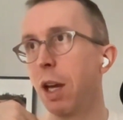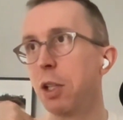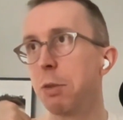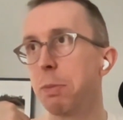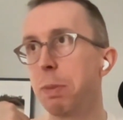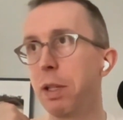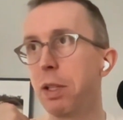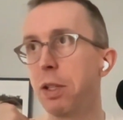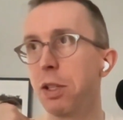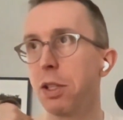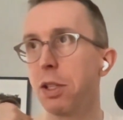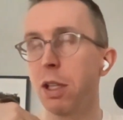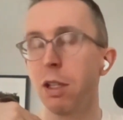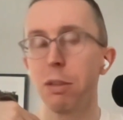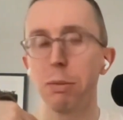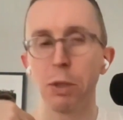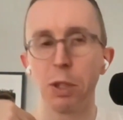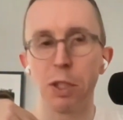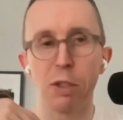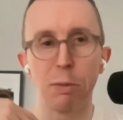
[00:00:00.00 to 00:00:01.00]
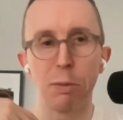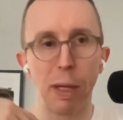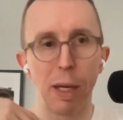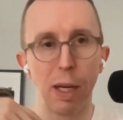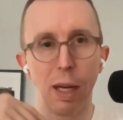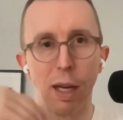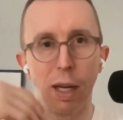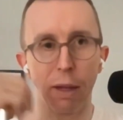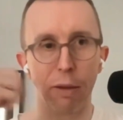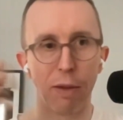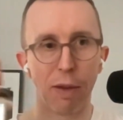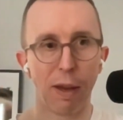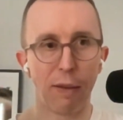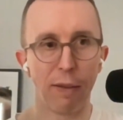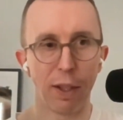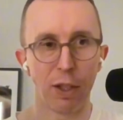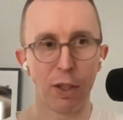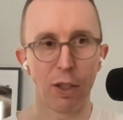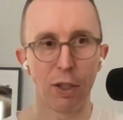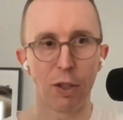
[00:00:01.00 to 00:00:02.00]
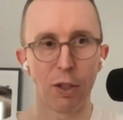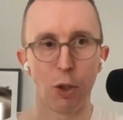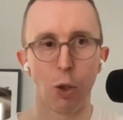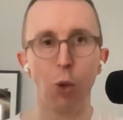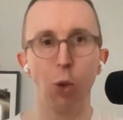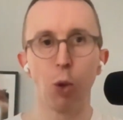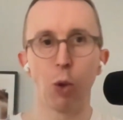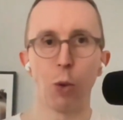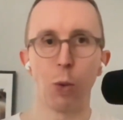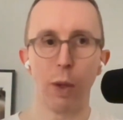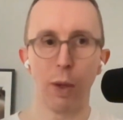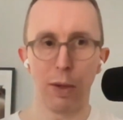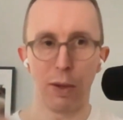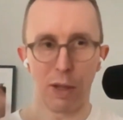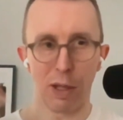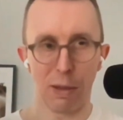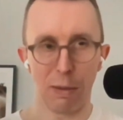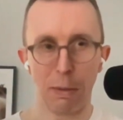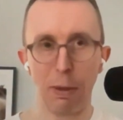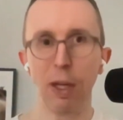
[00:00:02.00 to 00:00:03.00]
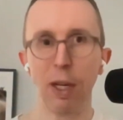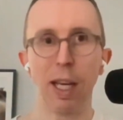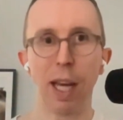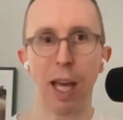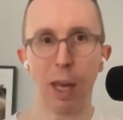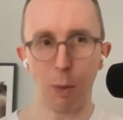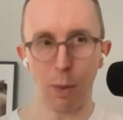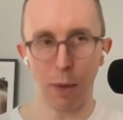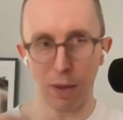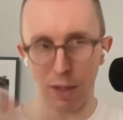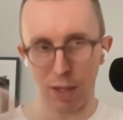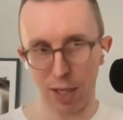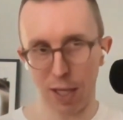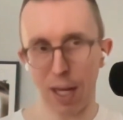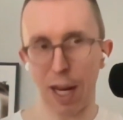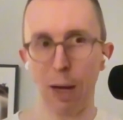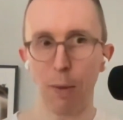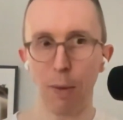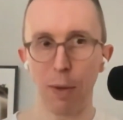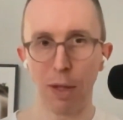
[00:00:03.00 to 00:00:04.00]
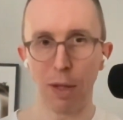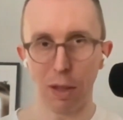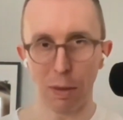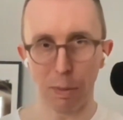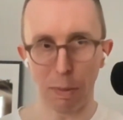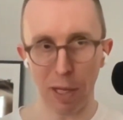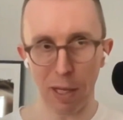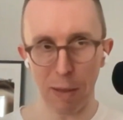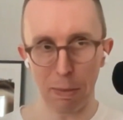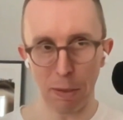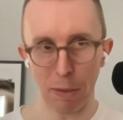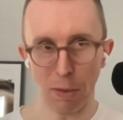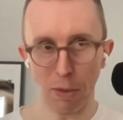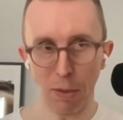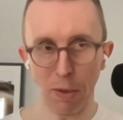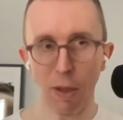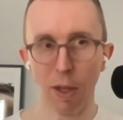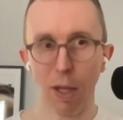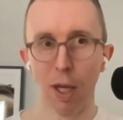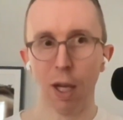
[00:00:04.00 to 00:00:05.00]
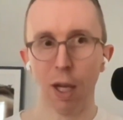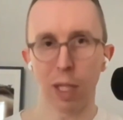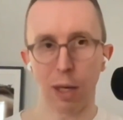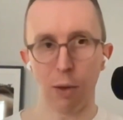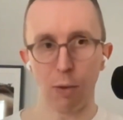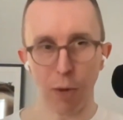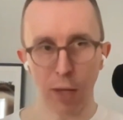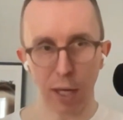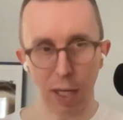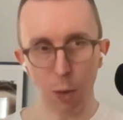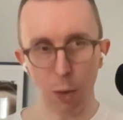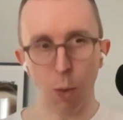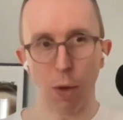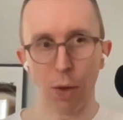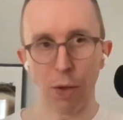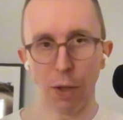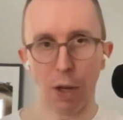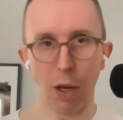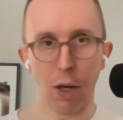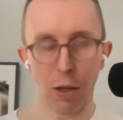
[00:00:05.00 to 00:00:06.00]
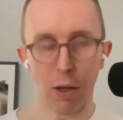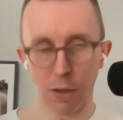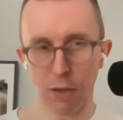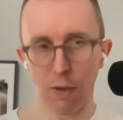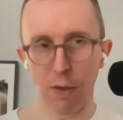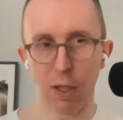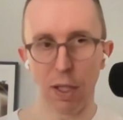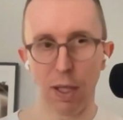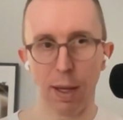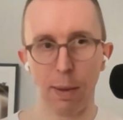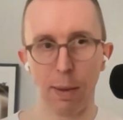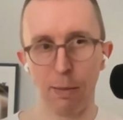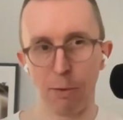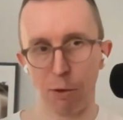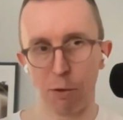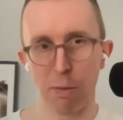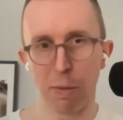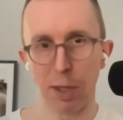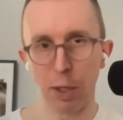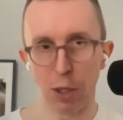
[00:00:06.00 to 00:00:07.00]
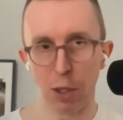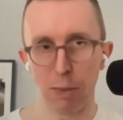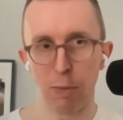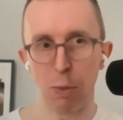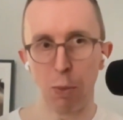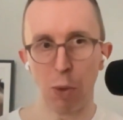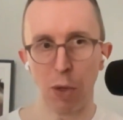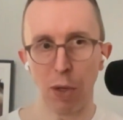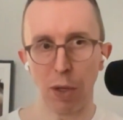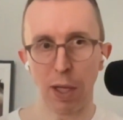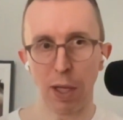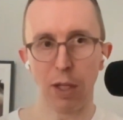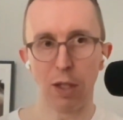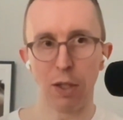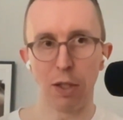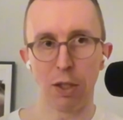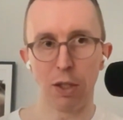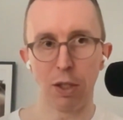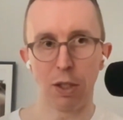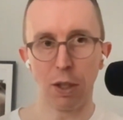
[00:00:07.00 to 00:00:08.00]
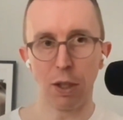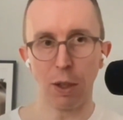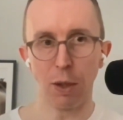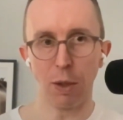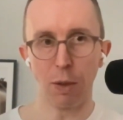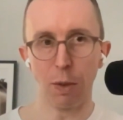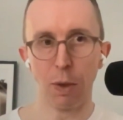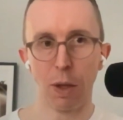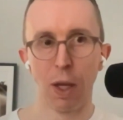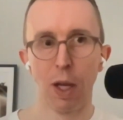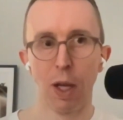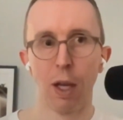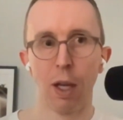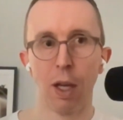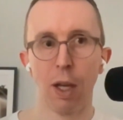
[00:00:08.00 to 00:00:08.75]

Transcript: I spend so much of my life having to talk with, communicate with, connect with other people. What I really want a lot of the time from my gym work is to